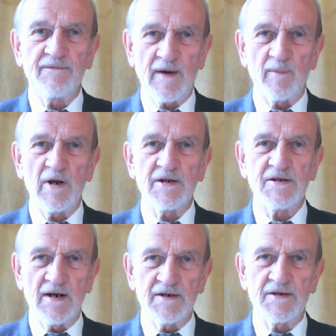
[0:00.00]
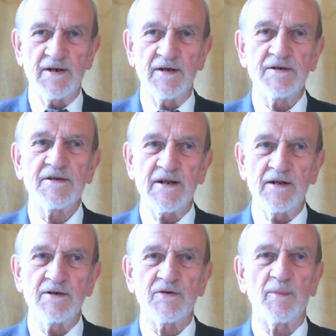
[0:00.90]
family solicitor
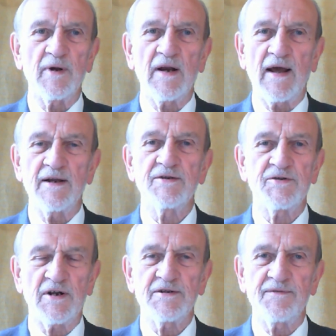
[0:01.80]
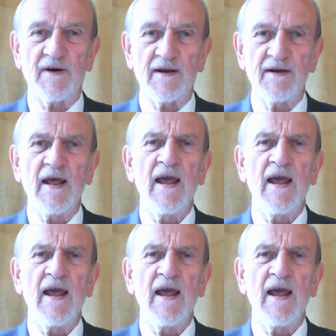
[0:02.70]
steals from a client's trust fund